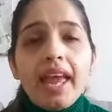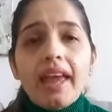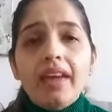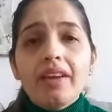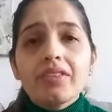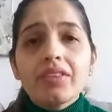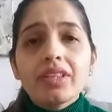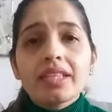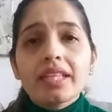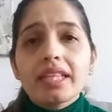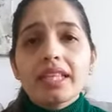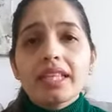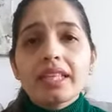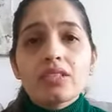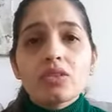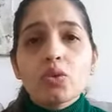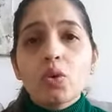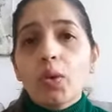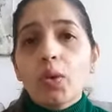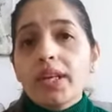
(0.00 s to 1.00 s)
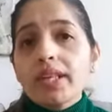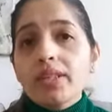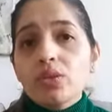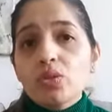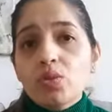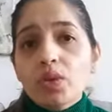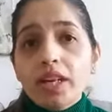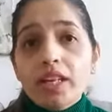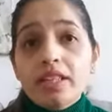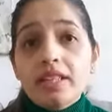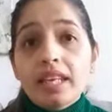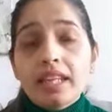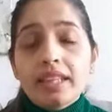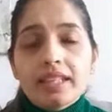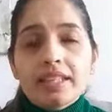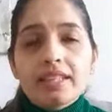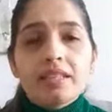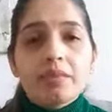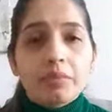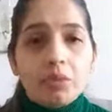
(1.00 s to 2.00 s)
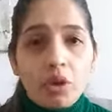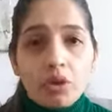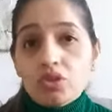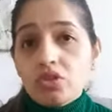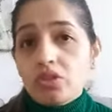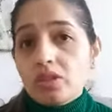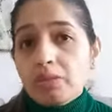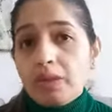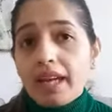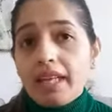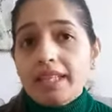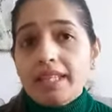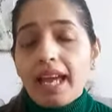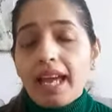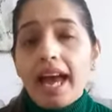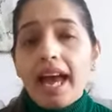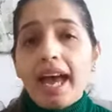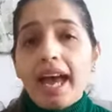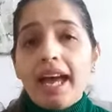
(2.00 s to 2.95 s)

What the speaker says: everything is going straight in the subconscious mind